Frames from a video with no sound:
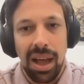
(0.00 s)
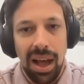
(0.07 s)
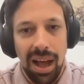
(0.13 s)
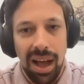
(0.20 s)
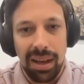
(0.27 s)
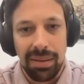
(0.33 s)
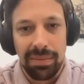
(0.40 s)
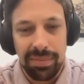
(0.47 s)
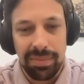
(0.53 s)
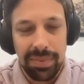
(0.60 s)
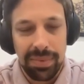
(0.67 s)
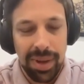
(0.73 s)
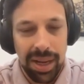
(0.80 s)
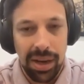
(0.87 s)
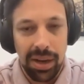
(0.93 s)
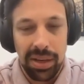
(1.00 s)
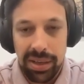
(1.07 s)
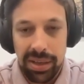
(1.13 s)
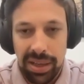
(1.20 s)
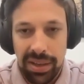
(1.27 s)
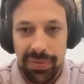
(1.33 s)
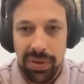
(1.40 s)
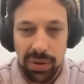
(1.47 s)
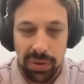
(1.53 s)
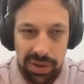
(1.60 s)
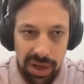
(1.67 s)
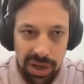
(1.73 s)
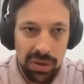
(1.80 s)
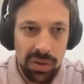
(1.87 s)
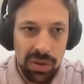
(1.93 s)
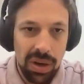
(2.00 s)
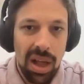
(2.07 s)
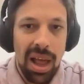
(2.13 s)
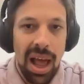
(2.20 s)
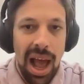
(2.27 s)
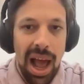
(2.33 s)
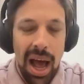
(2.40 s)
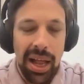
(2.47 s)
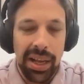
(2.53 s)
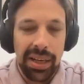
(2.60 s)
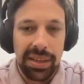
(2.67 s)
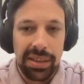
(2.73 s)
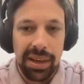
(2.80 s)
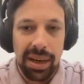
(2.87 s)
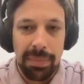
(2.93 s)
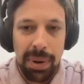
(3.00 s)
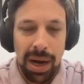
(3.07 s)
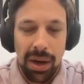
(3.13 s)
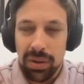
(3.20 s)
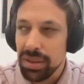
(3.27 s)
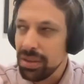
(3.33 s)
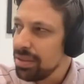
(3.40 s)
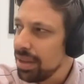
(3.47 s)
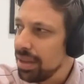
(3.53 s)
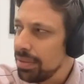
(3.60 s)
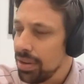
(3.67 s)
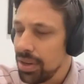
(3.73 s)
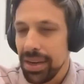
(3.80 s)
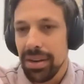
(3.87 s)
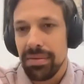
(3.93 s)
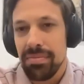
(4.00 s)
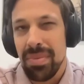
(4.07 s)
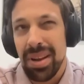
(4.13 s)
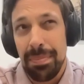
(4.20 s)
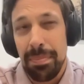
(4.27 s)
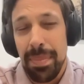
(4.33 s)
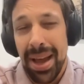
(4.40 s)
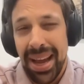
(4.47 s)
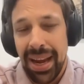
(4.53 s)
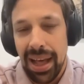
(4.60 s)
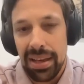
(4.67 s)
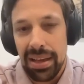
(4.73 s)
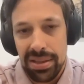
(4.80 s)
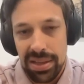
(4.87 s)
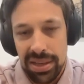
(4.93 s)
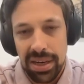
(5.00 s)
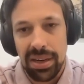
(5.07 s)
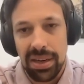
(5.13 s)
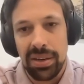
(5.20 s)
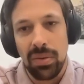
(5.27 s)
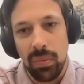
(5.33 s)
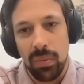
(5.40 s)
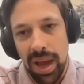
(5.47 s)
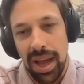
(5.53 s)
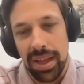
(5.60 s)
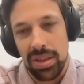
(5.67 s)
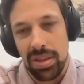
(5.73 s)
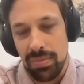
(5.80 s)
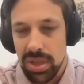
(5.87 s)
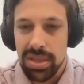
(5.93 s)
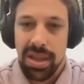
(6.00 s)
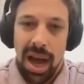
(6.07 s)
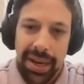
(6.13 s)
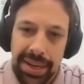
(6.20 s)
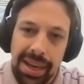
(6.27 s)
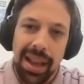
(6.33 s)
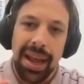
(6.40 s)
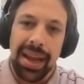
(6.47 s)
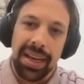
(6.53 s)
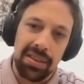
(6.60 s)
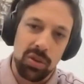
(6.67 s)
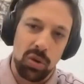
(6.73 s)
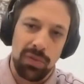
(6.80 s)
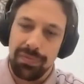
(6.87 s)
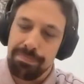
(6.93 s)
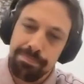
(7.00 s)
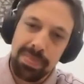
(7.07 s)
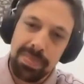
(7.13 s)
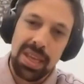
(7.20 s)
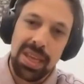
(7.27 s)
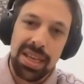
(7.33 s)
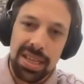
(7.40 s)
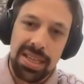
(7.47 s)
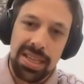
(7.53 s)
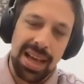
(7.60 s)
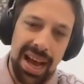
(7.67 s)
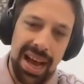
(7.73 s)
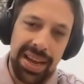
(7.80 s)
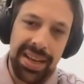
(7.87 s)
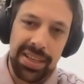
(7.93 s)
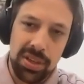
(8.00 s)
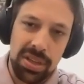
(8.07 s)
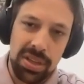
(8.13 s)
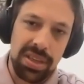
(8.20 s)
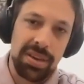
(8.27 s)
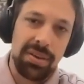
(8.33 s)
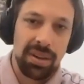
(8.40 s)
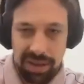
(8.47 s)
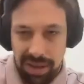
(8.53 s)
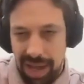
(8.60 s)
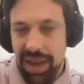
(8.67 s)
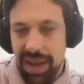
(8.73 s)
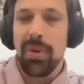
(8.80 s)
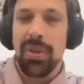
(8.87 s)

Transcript: in London, if you don't know. And in May last year, we started like a sort of side agency, like